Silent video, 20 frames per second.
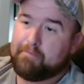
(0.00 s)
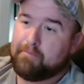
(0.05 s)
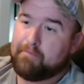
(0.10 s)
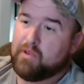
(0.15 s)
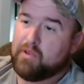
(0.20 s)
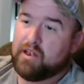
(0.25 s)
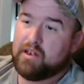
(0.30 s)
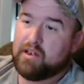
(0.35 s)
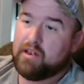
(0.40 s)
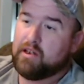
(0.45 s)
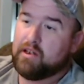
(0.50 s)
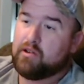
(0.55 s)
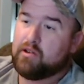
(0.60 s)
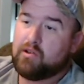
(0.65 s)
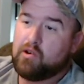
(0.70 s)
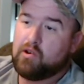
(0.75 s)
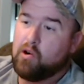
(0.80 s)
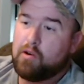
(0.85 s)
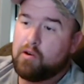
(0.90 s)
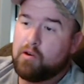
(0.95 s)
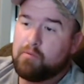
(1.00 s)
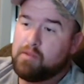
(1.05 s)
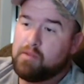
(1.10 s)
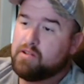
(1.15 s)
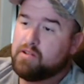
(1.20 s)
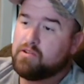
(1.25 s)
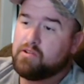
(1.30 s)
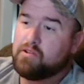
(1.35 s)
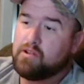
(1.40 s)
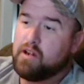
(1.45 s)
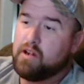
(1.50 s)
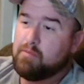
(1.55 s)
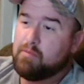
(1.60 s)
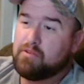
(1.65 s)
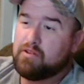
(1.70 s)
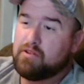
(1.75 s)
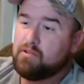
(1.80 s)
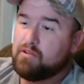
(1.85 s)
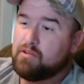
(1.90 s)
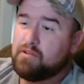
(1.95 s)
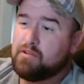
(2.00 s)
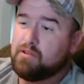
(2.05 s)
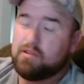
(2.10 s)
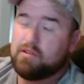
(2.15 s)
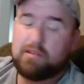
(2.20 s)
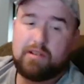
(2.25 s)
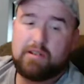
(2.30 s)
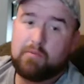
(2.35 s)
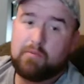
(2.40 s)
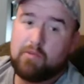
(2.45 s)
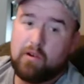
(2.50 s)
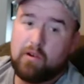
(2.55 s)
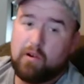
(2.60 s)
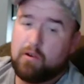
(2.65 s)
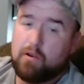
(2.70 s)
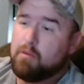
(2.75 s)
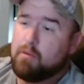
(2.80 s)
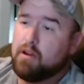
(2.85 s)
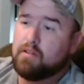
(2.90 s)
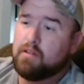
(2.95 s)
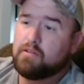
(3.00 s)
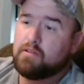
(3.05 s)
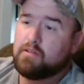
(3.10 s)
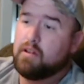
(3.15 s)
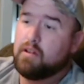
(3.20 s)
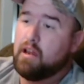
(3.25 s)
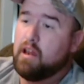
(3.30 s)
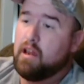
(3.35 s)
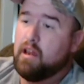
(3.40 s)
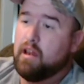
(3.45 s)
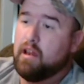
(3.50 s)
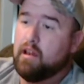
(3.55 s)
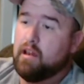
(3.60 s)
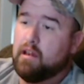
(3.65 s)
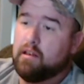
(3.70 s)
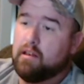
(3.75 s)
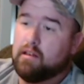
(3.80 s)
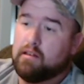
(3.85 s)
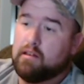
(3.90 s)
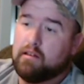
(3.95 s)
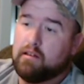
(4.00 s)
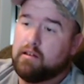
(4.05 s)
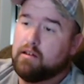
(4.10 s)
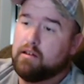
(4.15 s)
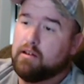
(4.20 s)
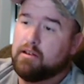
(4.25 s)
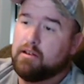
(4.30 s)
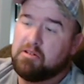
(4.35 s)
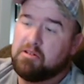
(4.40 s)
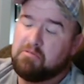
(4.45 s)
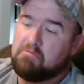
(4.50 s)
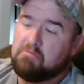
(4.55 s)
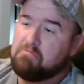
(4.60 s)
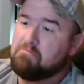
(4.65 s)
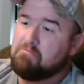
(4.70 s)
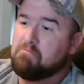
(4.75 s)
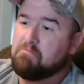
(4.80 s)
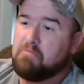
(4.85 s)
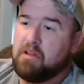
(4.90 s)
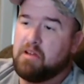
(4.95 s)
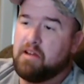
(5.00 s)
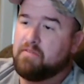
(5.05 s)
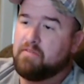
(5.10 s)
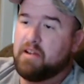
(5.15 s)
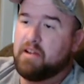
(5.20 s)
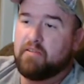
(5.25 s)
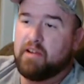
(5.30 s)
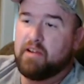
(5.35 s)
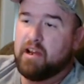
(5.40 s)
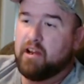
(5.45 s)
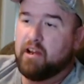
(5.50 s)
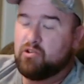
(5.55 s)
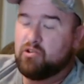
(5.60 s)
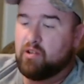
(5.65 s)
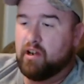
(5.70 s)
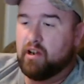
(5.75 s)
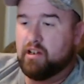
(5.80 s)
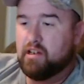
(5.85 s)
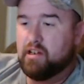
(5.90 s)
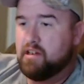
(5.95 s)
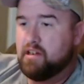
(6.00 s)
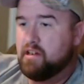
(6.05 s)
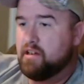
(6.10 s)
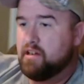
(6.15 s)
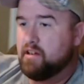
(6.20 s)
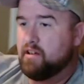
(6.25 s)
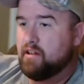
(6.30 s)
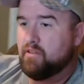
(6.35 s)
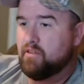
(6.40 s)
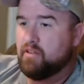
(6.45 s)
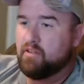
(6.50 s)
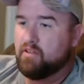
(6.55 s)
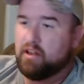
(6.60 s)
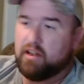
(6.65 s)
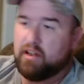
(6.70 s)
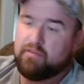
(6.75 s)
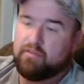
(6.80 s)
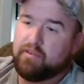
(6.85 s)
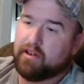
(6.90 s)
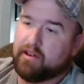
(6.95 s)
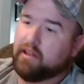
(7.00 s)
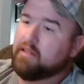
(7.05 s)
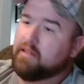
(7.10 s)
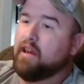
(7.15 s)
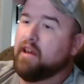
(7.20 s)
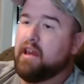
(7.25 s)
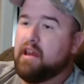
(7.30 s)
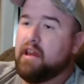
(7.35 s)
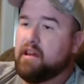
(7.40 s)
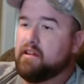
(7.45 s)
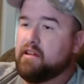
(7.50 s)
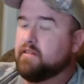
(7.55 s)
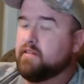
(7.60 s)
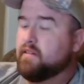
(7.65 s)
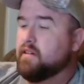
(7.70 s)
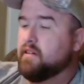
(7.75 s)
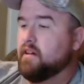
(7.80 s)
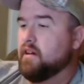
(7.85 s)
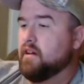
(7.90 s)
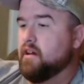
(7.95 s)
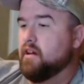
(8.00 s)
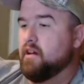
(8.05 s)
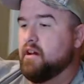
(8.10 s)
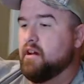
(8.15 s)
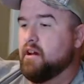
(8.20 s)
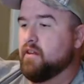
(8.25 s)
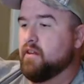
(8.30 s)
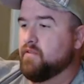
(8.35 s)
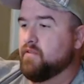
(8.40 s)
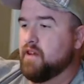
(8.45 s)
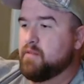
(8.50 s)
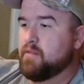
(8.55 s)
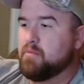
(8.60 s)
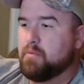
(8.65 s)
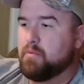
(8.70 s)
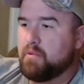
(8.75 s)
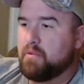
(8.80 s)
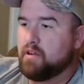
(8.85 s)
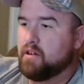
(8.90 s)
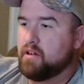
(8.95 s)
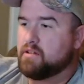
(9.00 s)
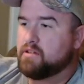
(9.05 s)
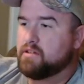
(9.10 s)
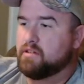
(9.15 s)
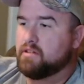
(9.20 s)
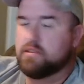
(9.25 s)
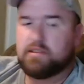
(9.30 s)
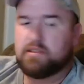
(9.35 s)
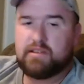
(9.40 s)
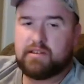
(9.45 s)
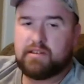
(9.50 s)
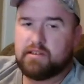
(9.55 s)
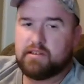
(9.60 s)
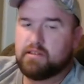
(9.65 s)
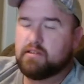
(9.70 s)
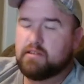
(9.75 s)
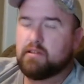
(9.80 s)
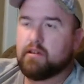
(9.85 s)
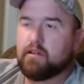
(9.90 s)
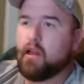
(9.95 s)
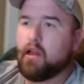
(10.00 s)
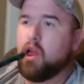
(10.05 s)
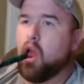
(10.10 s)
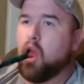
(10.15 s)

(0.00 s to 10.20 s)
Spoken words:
the cartomizer, I'm still using the same cartomizer, and I've never had a dry hit. I've never had a funny taste. The vapor production is decent.